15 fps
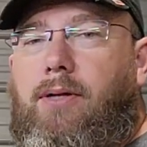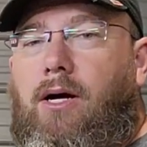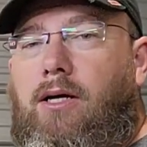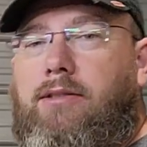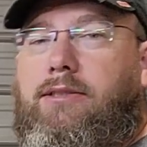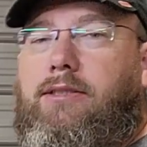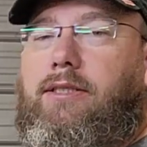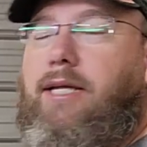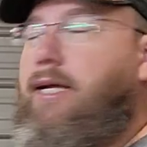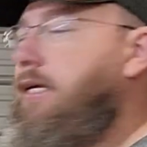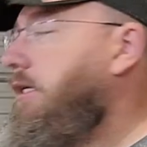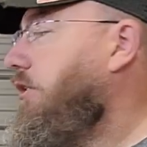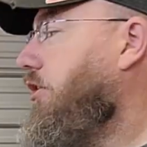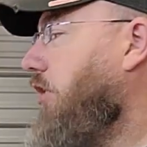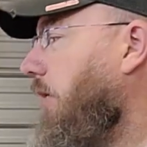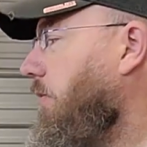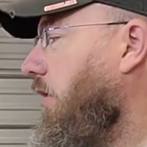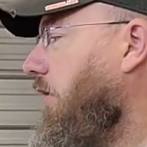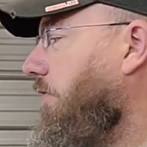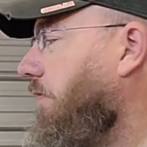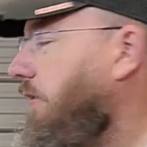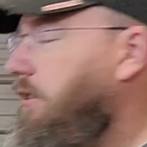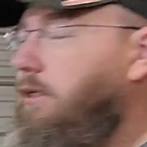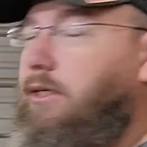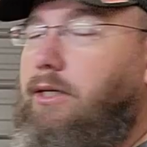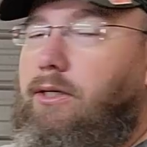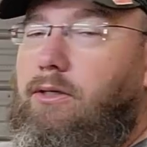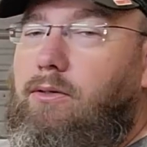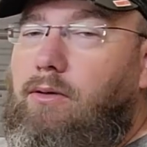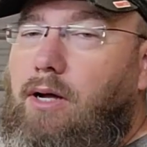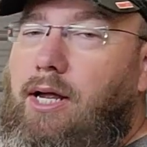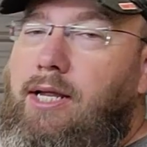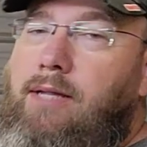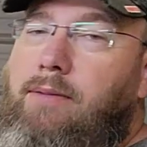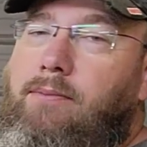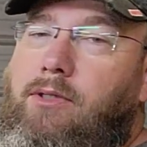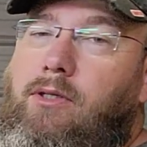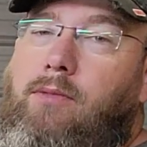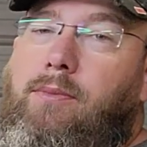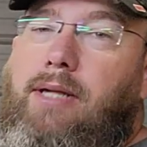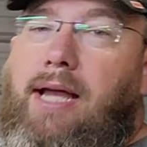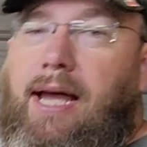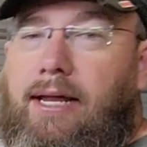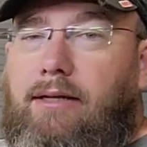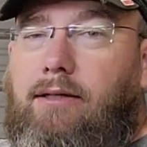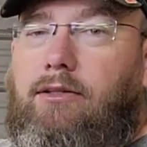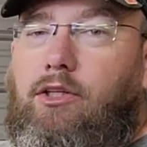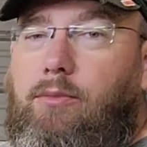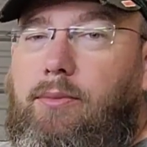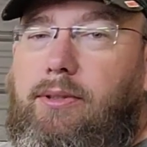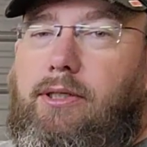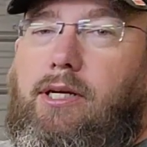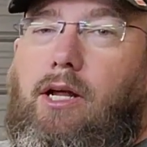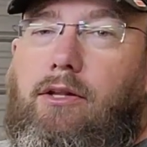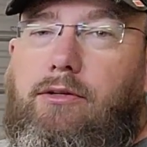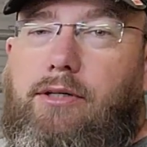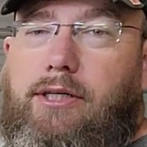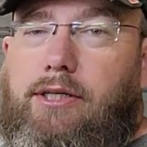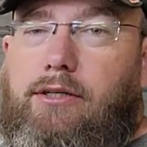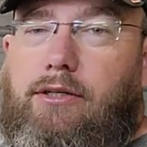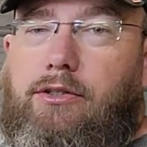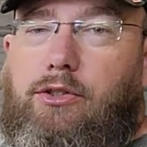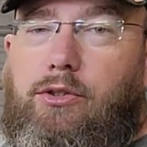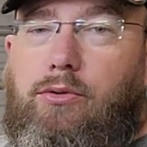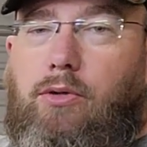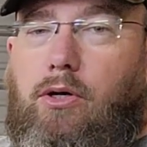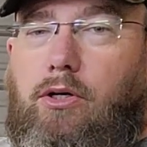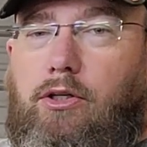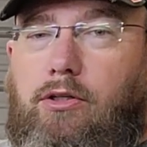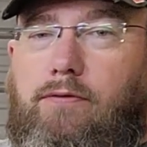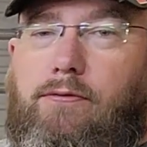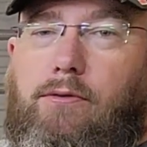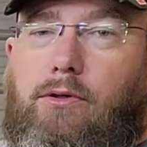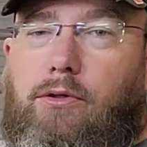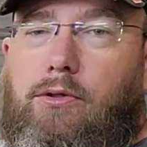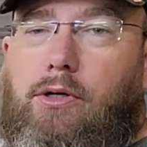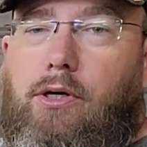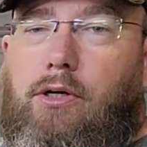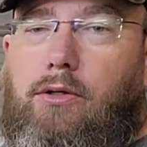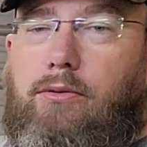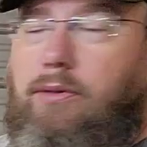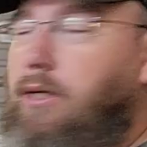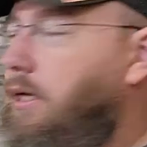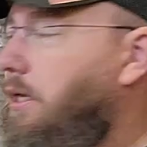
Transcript: On today's Shop Talk video, I am going to be adding a little bit of color here to our hood for Old Crow.